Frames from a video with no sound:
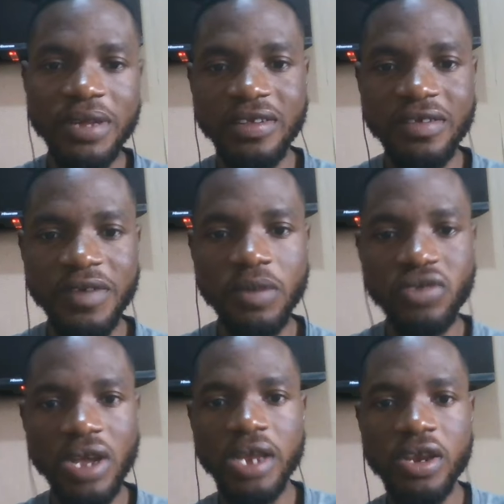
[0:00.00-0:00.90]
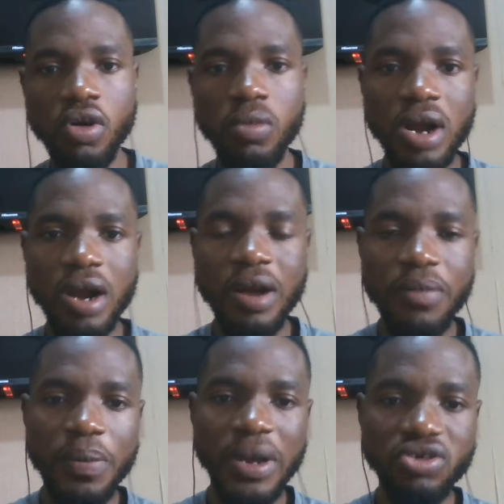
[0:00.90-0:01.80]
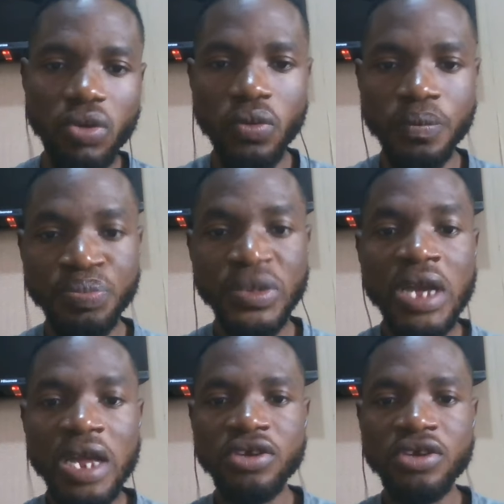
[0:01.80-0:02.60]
me patcho aha e daily update tv